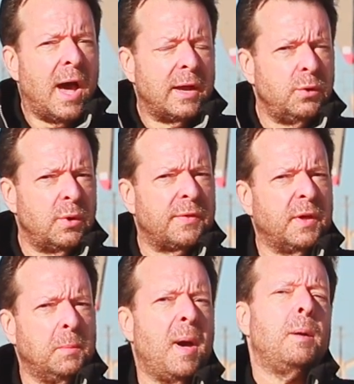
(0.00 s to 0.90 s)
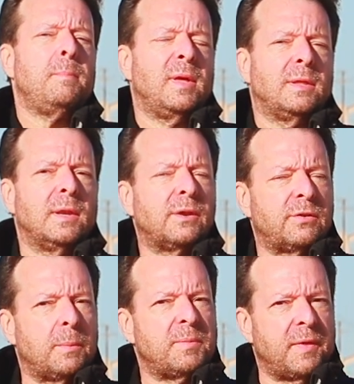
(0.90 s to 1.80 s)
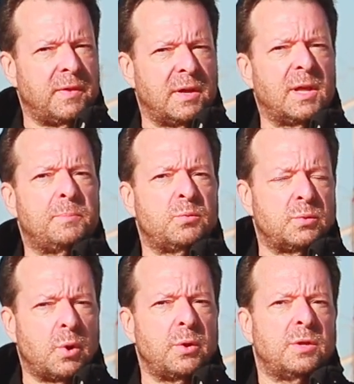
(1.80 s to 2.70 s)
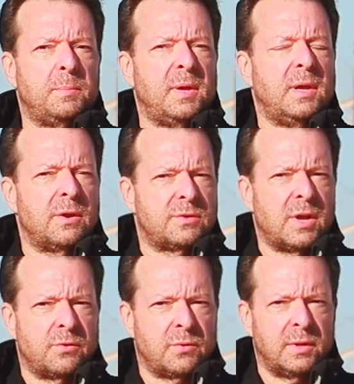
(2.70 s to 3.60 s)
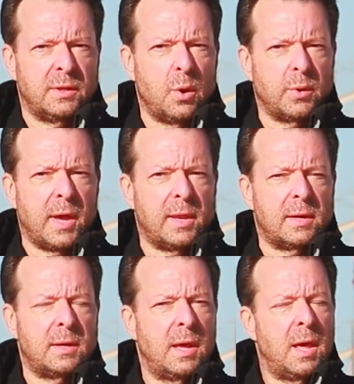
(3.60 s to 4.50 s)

I knew nothing about Midland except that the eclipse was going to be here centrally located.